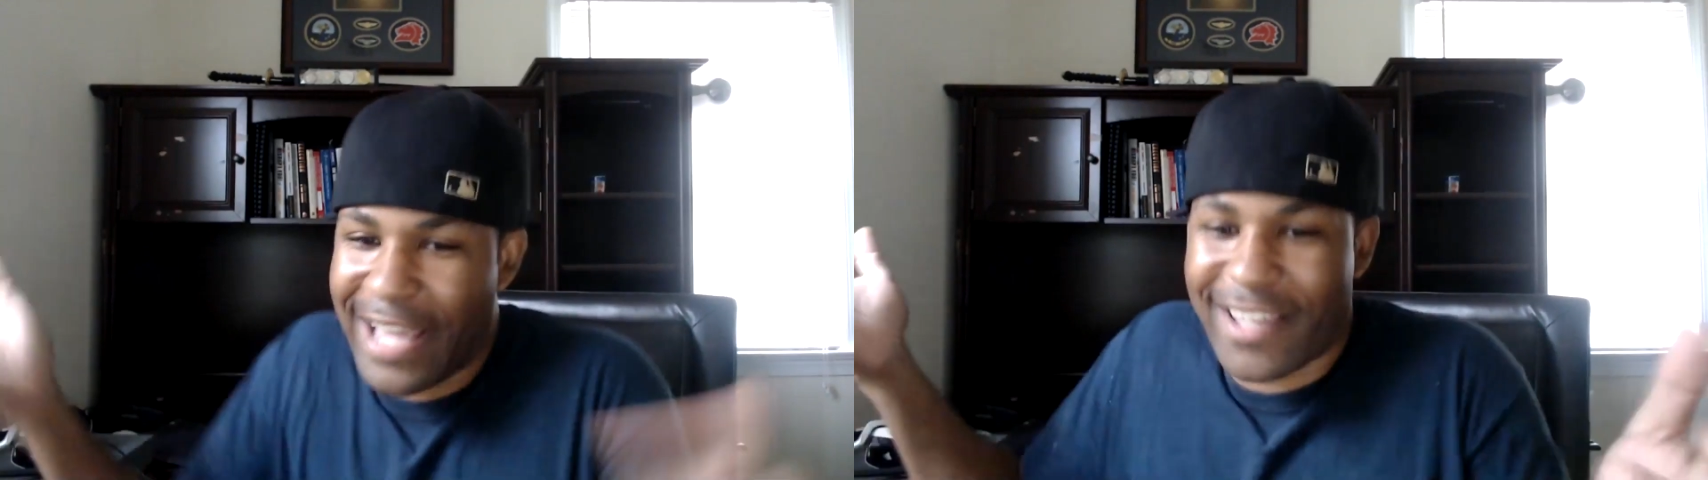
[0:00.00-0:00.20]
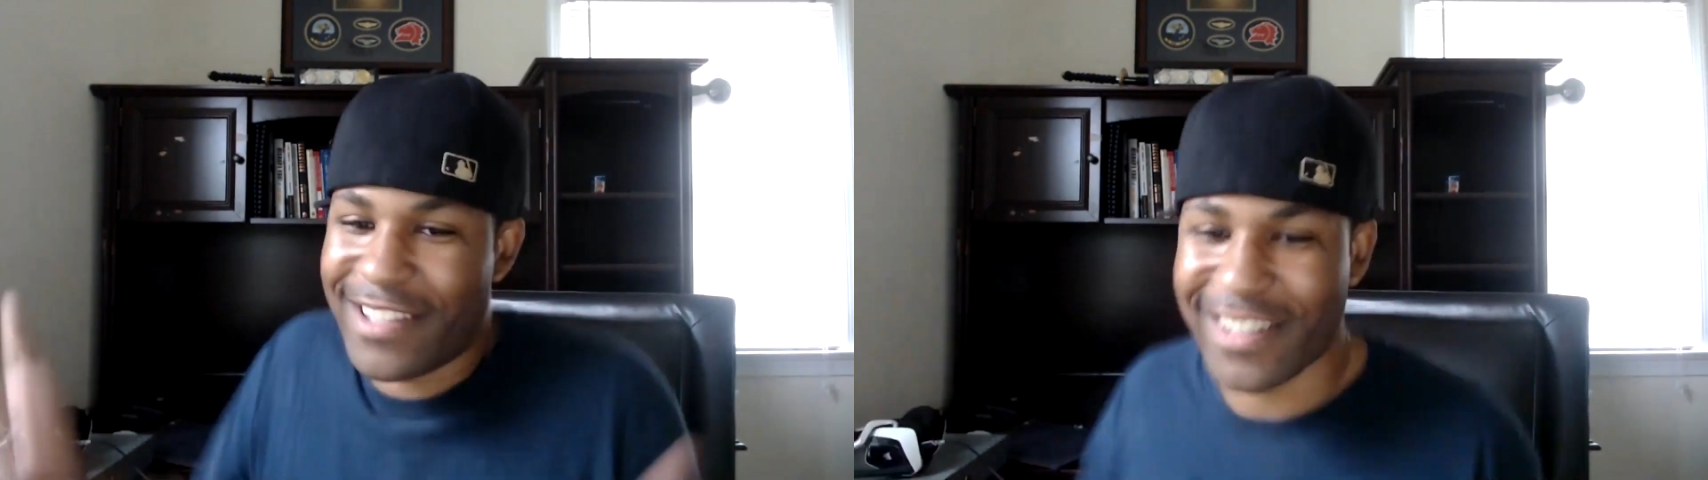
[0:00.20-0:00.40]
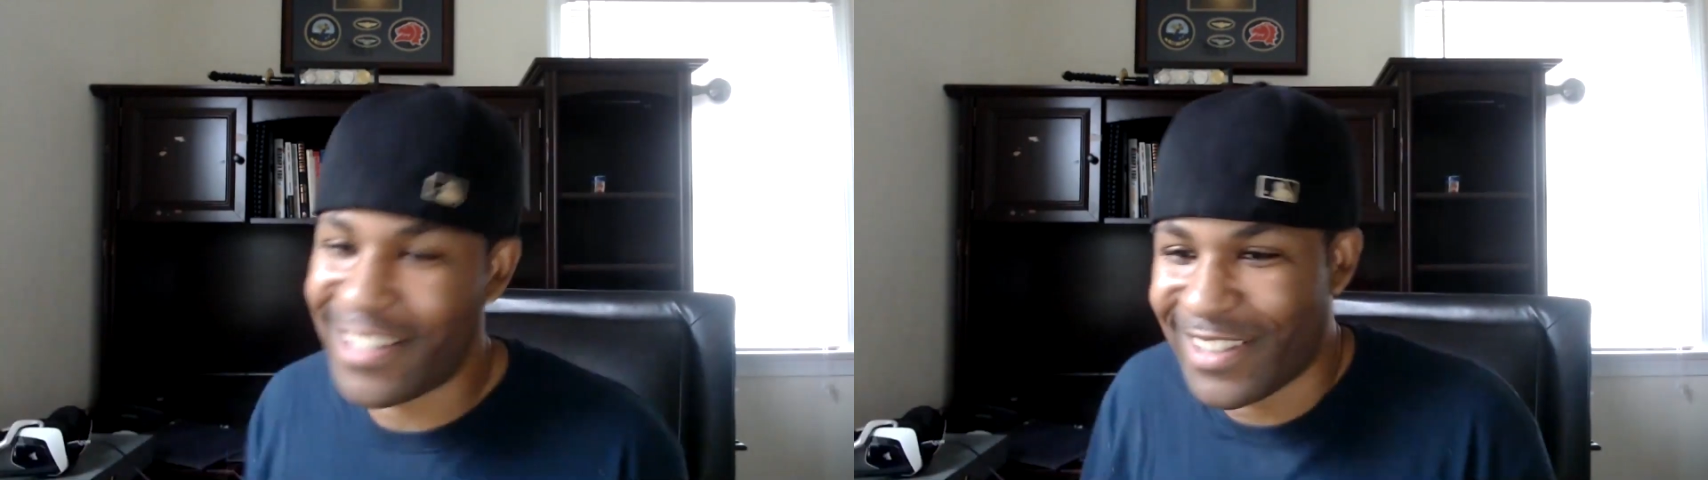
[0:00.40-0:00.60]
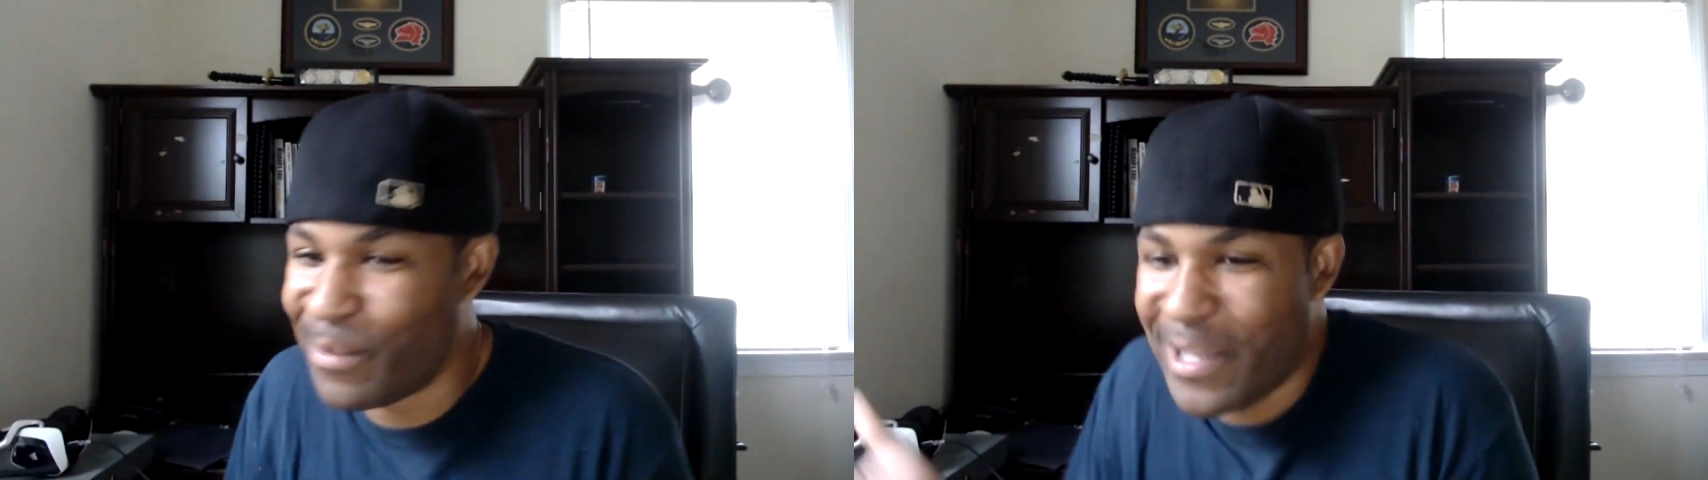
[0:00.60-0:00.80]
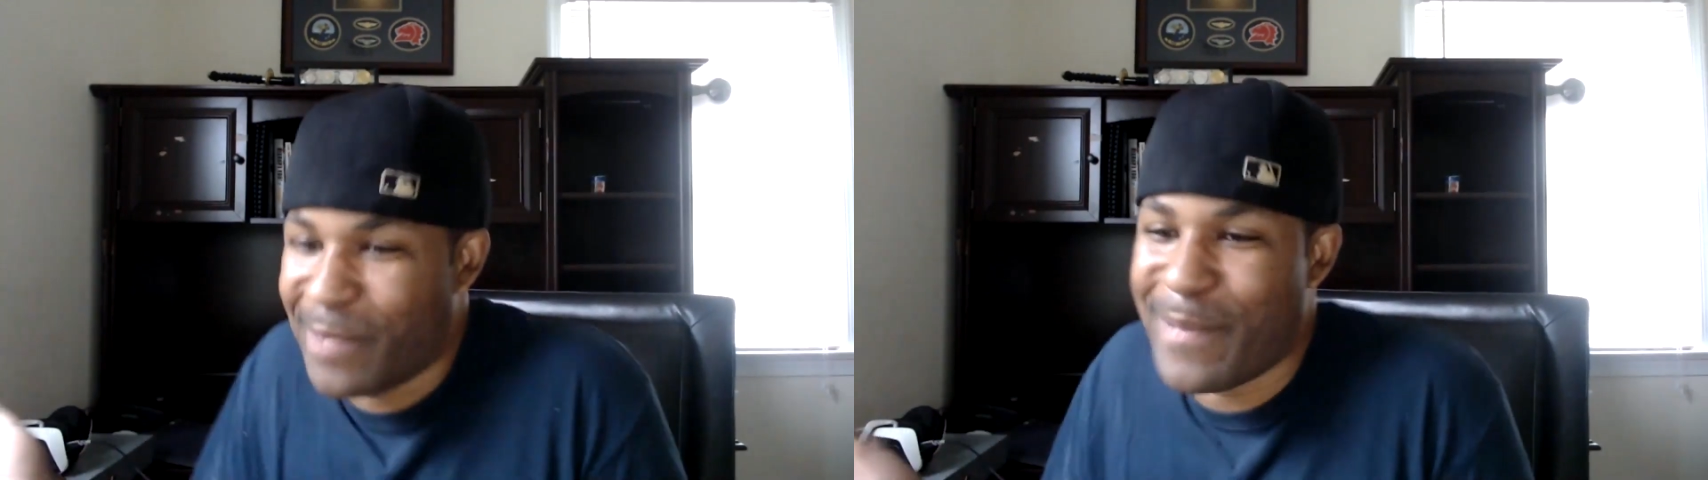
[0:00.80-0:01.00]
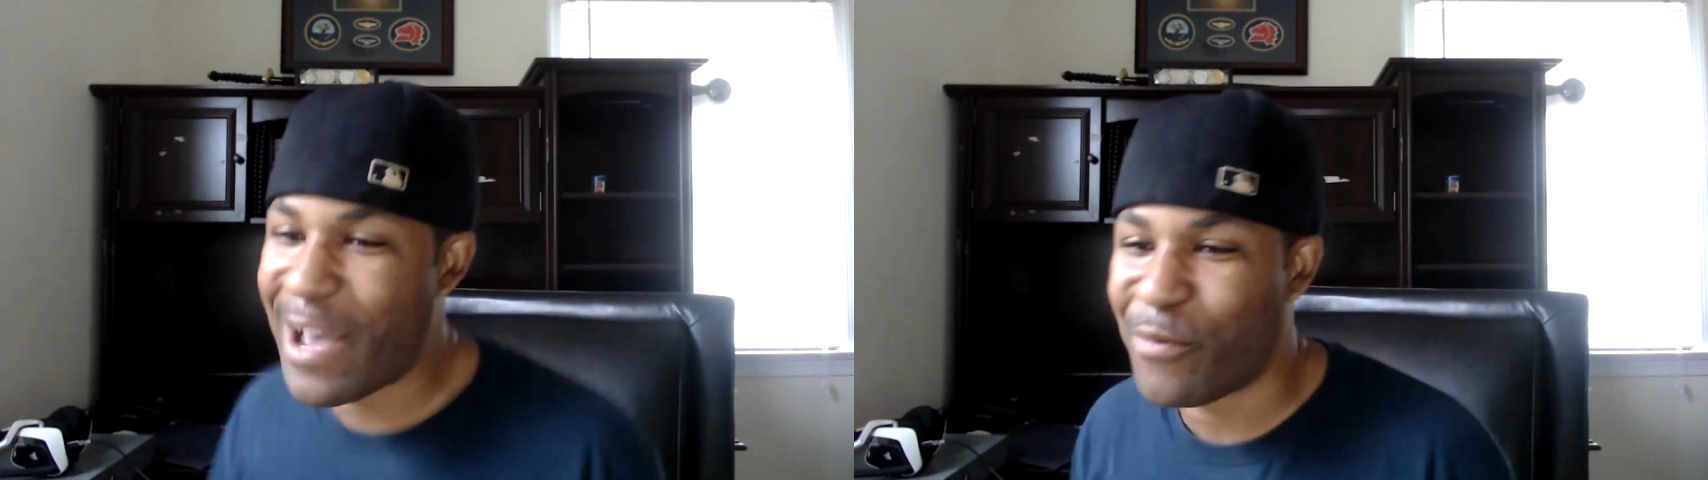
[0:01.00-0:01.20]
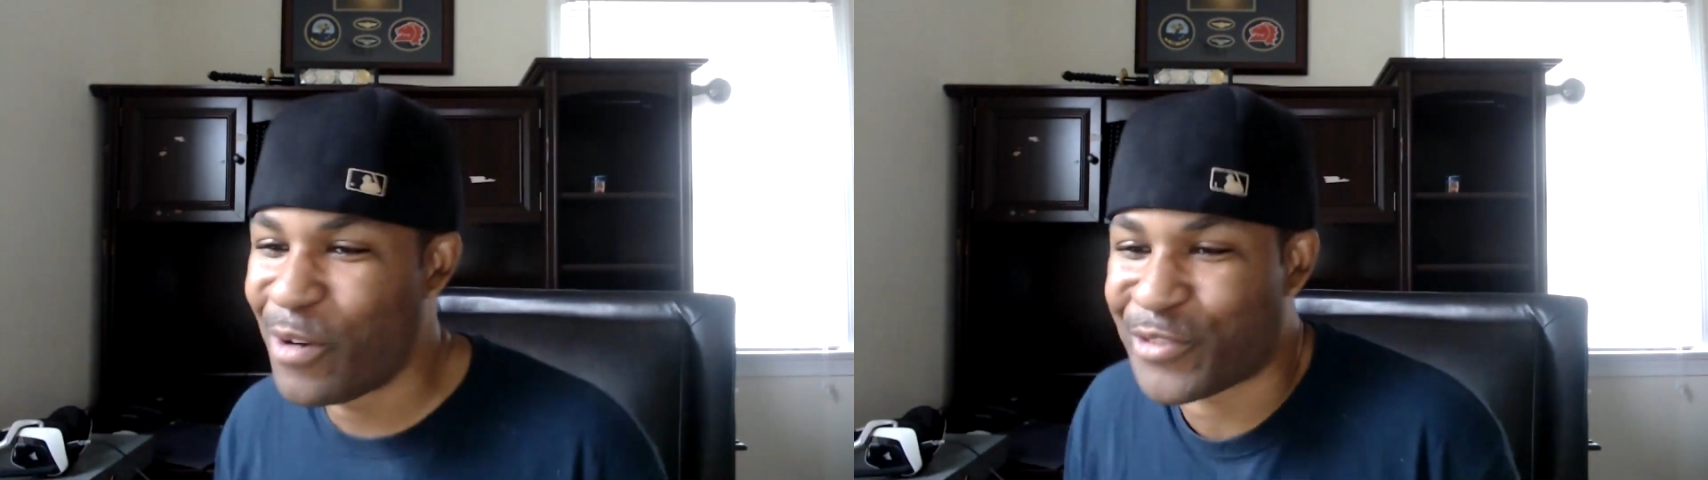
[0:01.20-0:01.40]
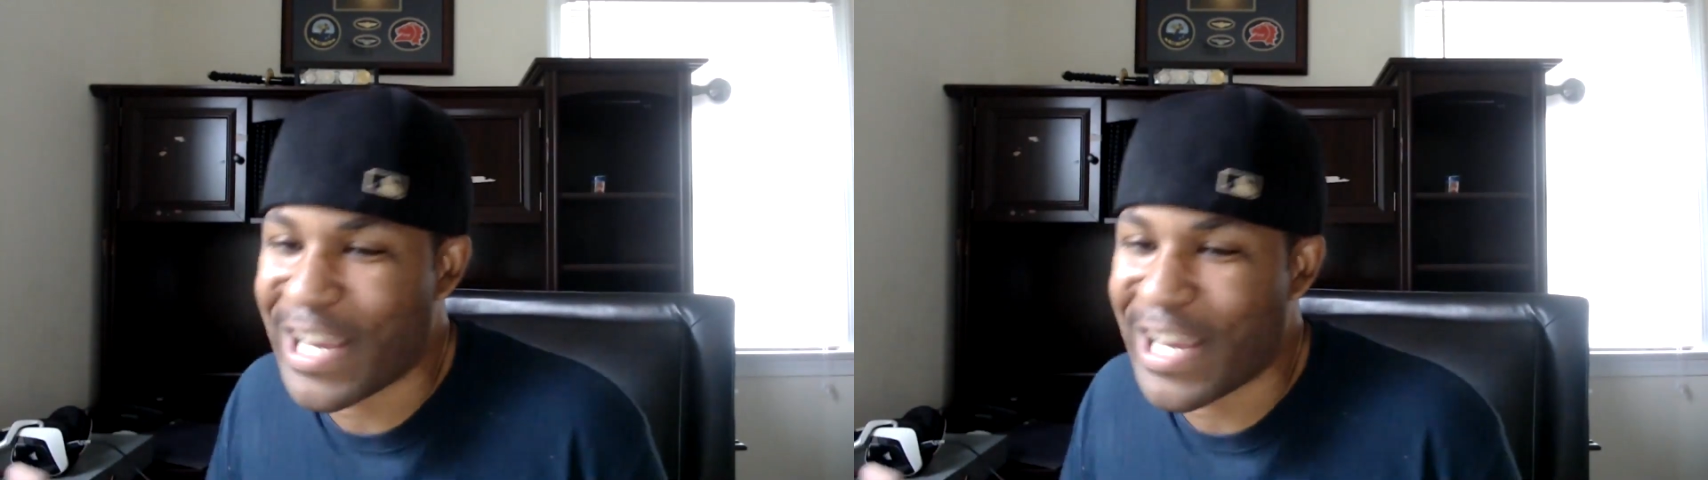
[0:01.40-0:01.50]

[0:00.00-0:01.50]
like the big bad